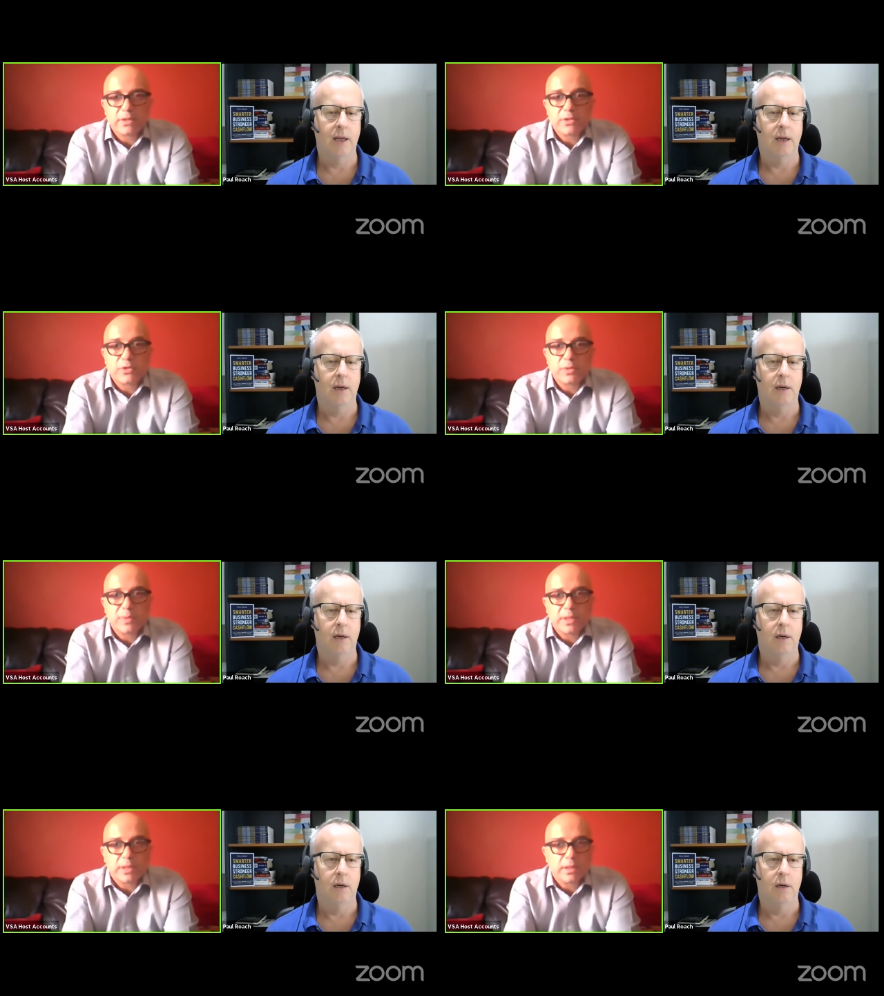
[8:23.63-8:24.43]
Speaker 1: it
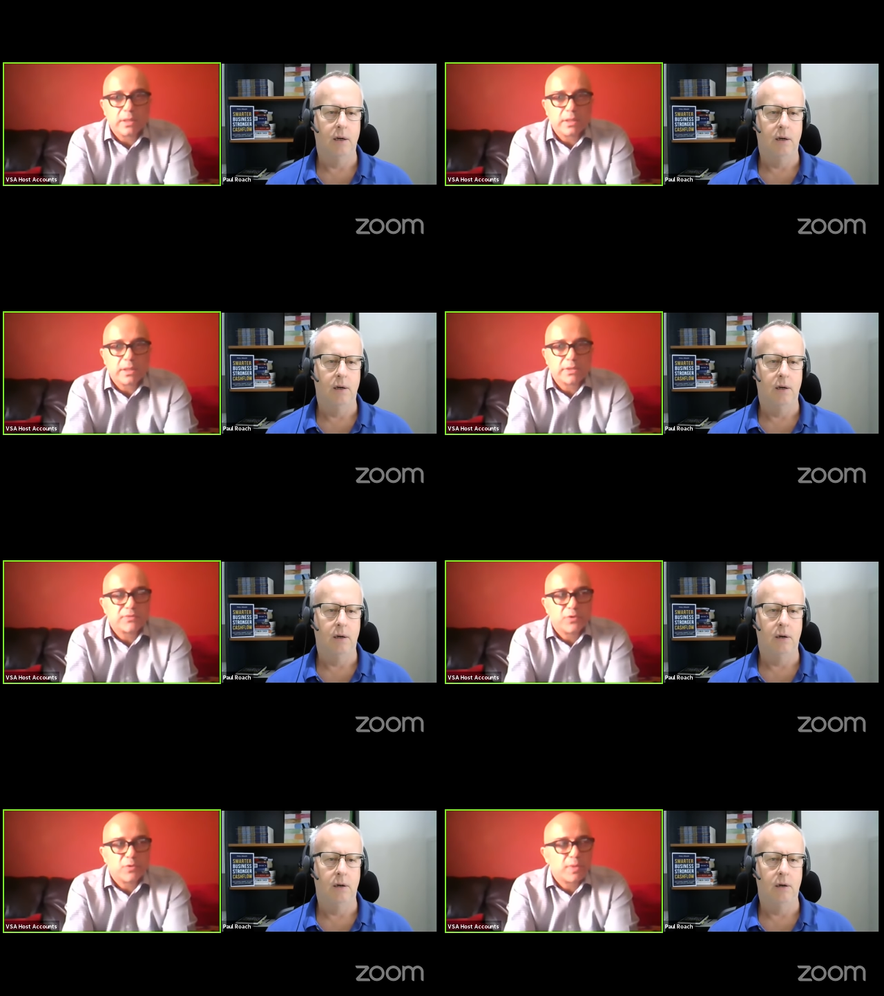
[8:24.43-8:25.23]
tripling in the next
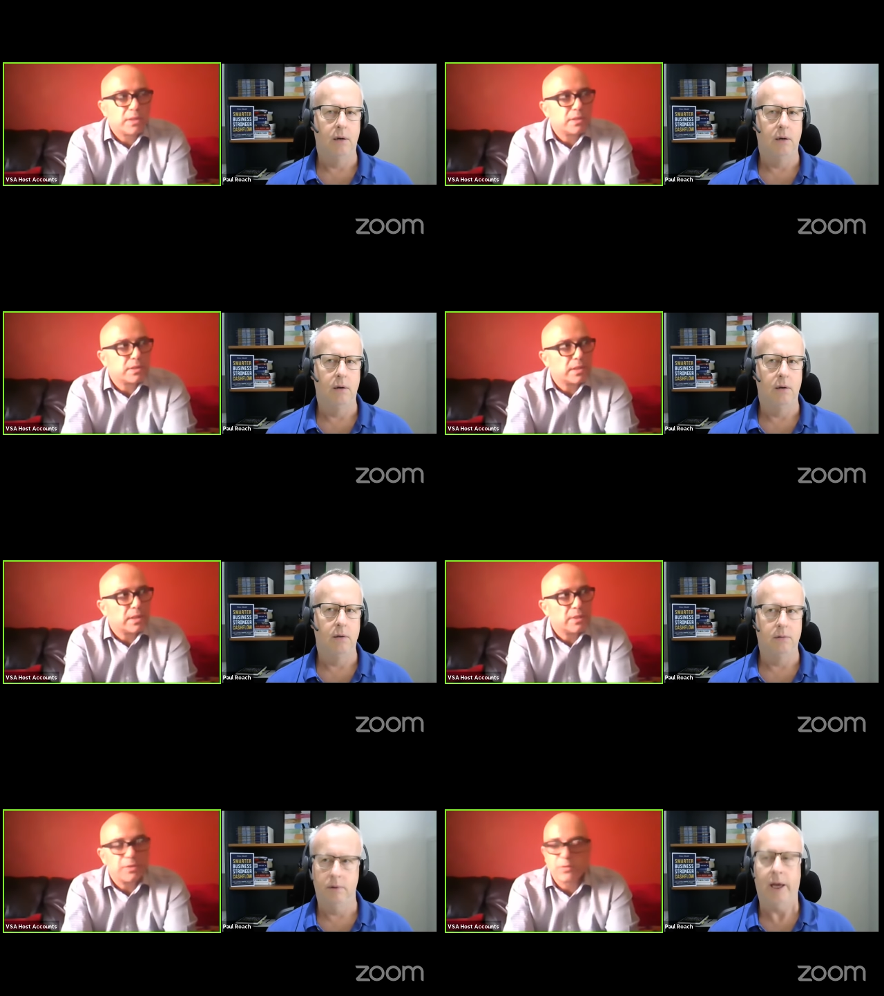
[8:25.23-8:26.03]
few months,
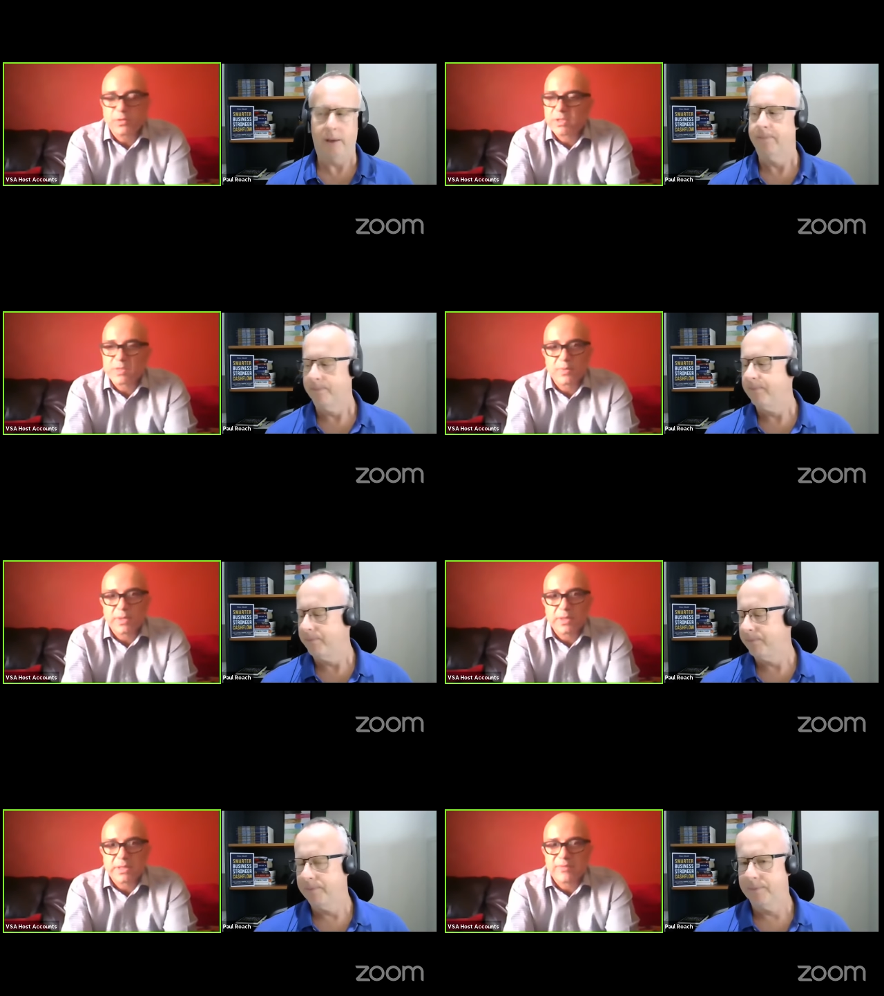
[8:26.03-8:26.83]
uh, which yeah. would just be
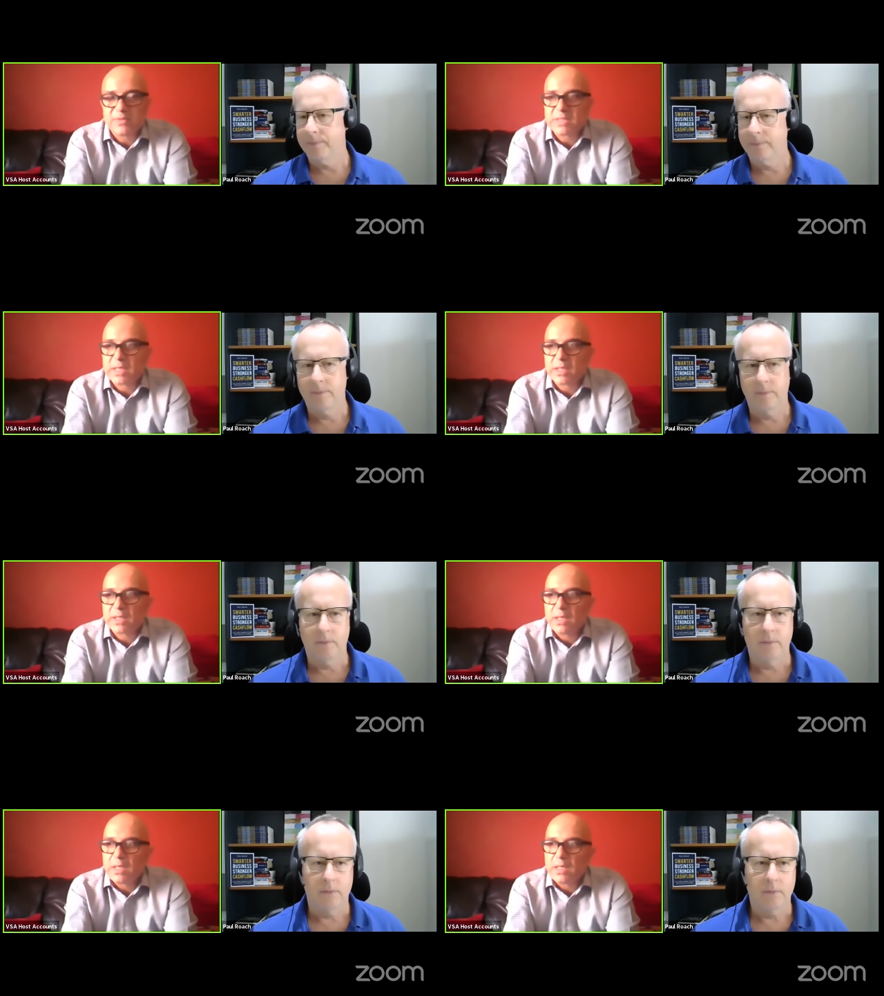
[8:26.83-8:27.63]
devastating.
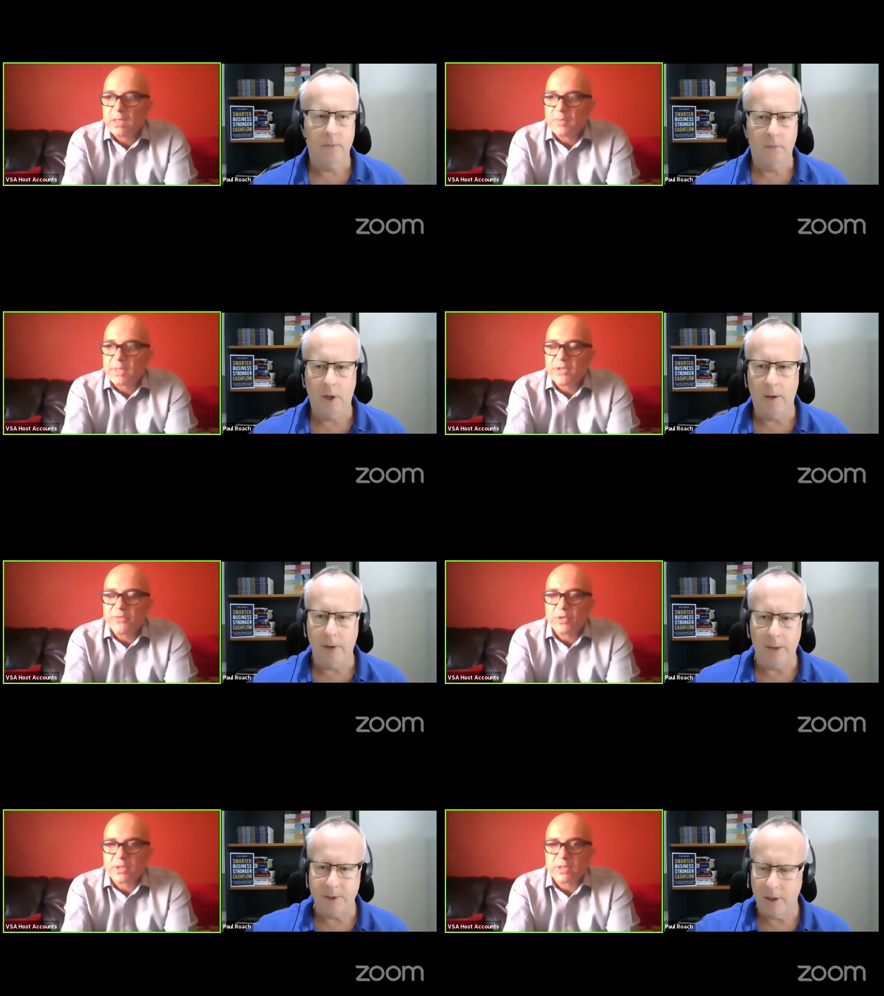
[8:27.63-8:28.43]
But then yep, you
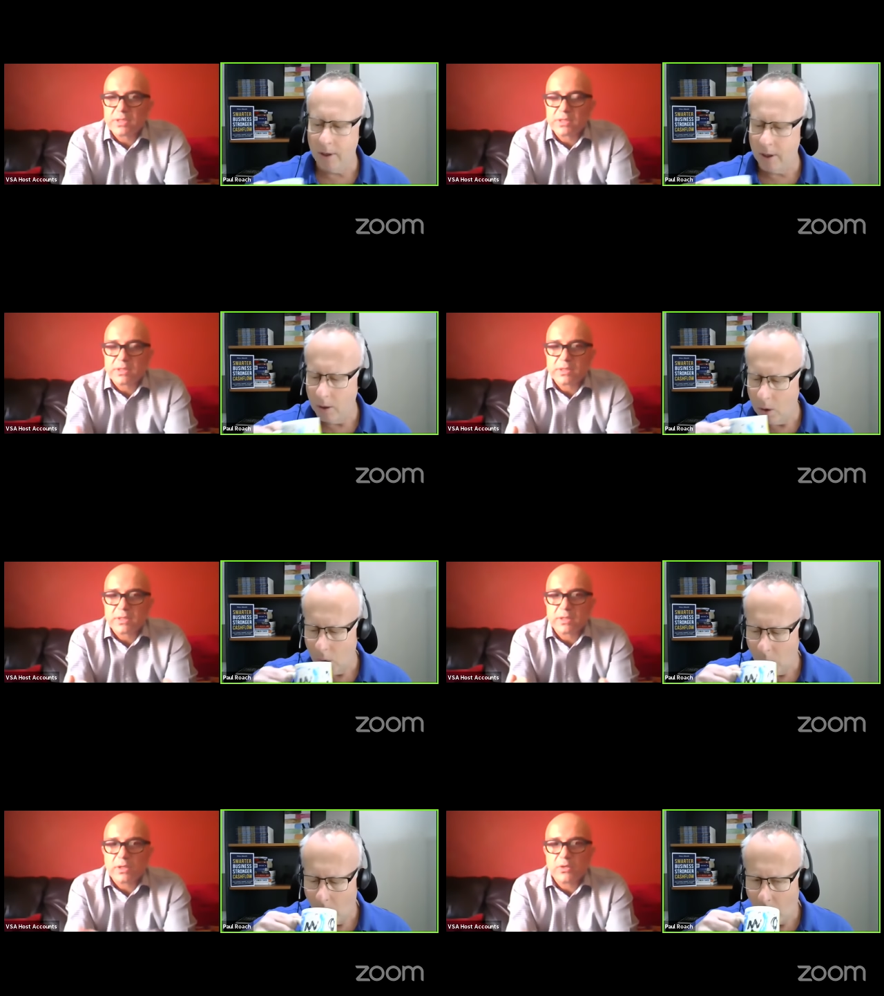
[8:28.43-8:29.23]
absolutely
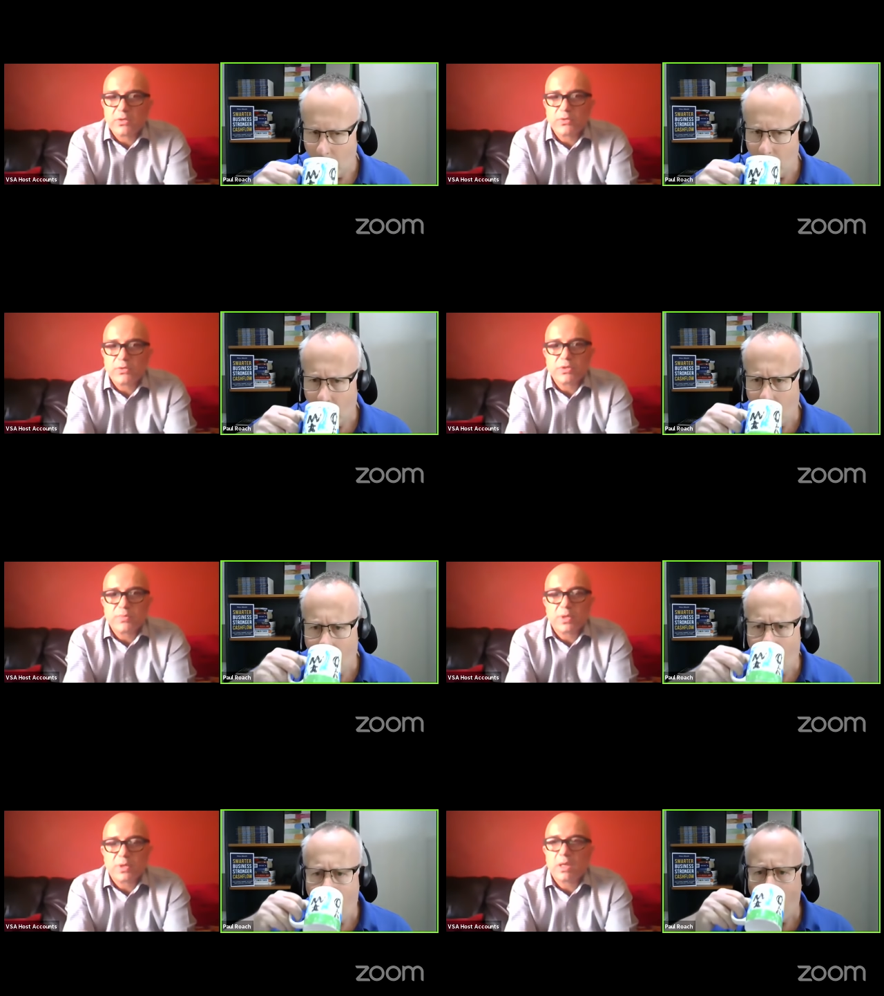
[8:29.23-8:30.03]
local
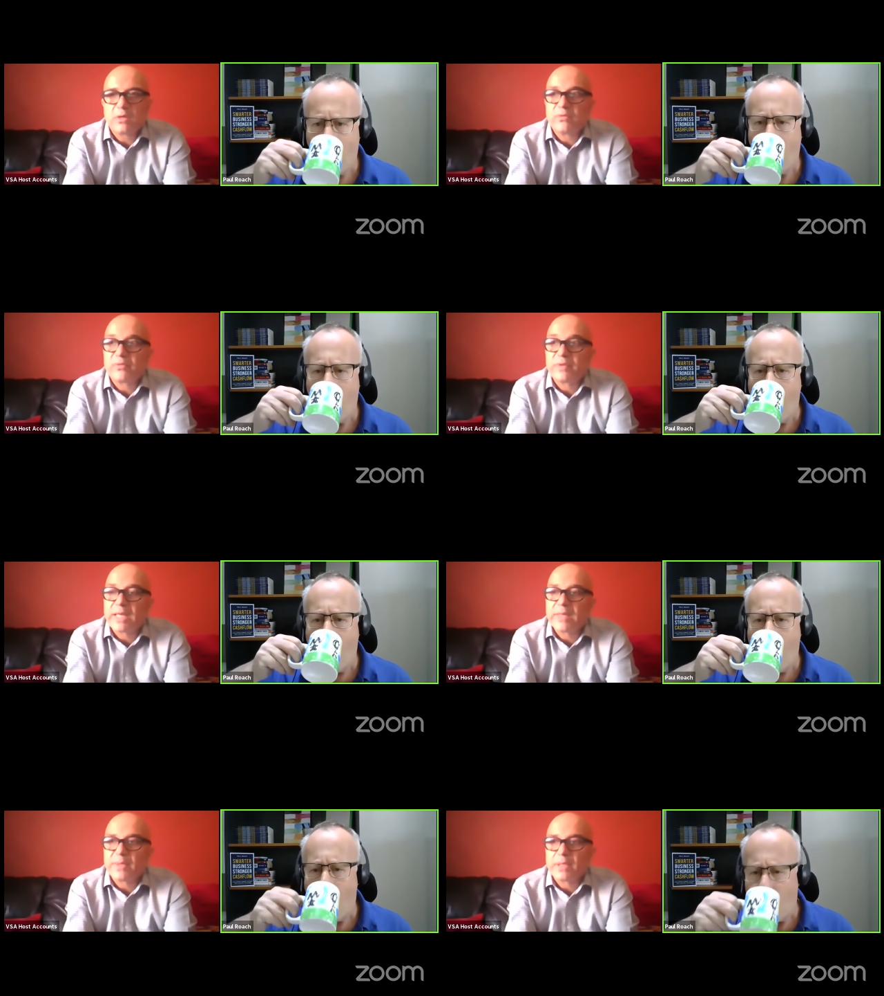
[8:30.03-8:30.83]
supply of
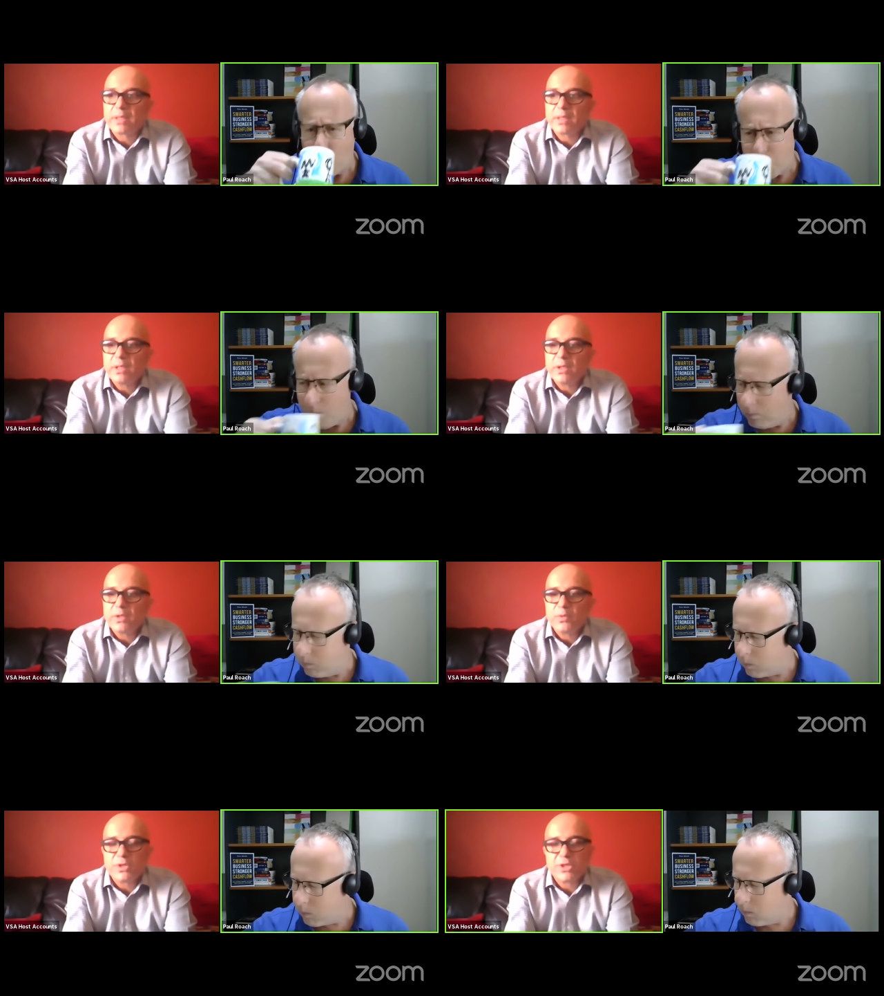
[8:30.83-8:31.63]
labour,
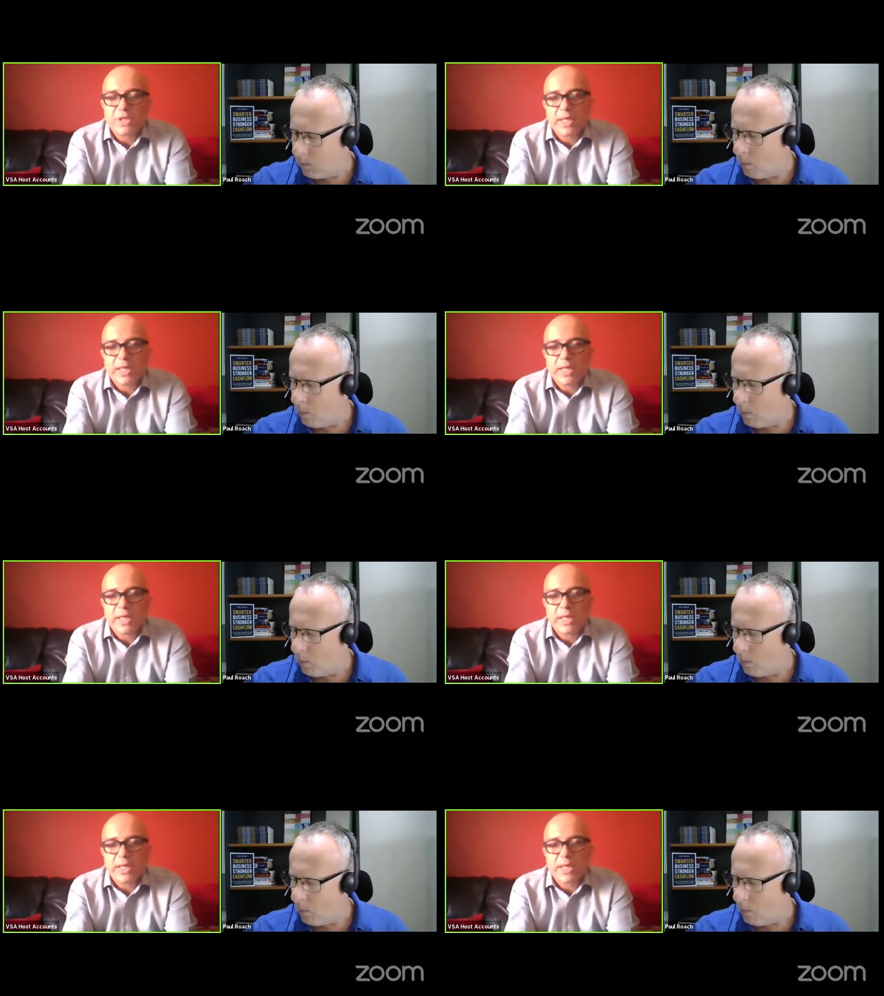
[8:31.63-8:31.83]
which,